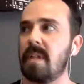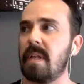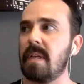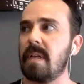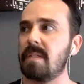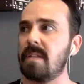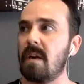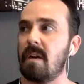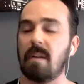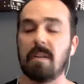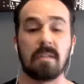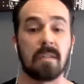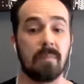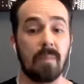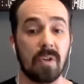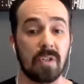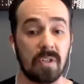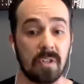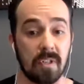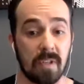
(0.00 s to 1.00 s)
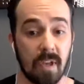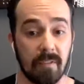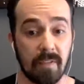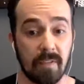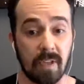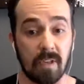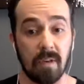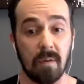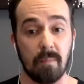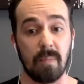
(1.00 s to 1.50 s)
They started as a commercial
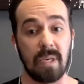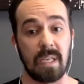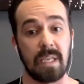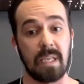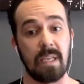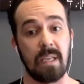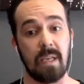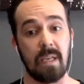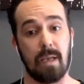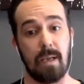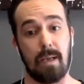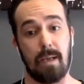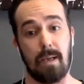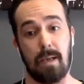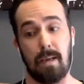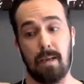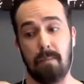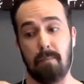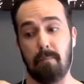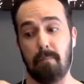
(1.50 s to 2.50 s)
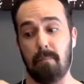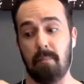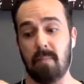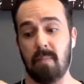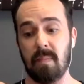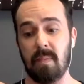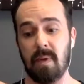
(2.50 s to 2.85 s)
diving company, and